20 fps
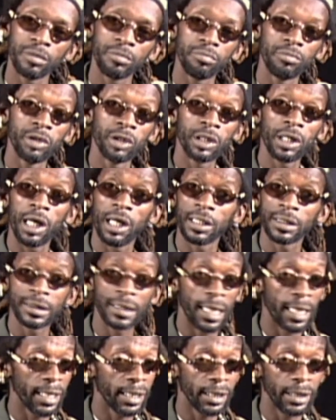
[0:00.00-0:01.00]
Because
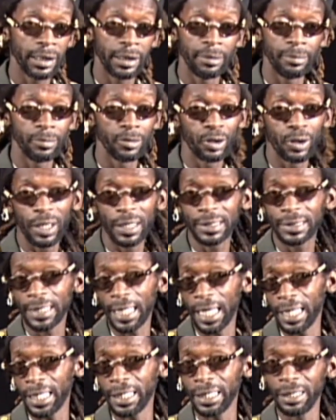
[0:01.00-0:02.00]
time, no got
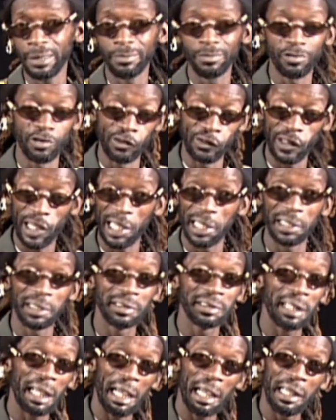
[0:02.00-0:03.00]
time for fine
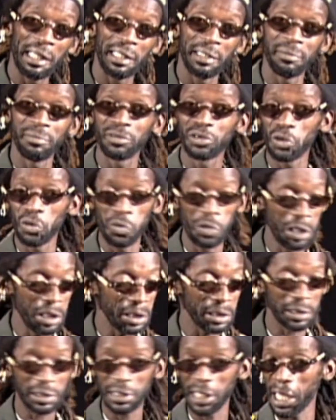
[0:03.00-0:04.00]
time, to
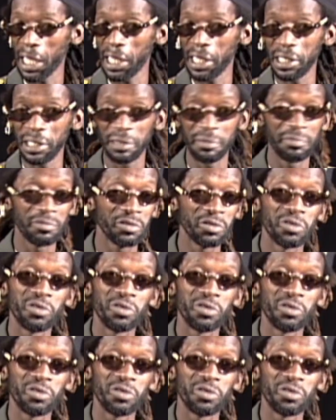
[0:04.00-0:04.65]
waste time, to